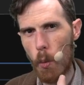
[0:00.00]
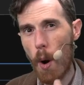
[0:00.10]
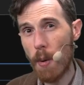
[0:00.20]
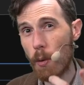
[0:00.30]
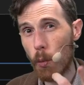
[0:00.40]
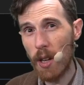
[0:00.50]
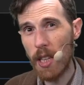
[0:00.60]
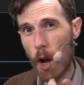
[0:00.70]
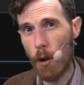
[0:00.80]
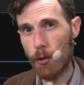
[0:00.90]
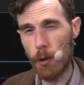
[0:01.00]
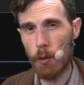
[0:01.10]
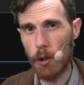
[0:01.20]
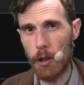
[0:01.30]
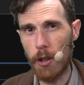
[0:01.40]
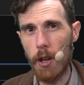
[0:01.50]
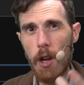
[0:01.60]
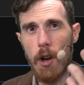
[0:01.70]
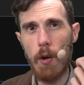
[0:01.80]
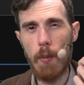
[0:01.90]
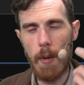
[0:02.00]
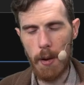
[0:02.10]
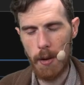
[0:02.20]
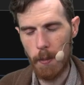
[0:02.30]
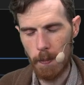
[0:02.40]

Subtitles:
what we really also learned... I don't know.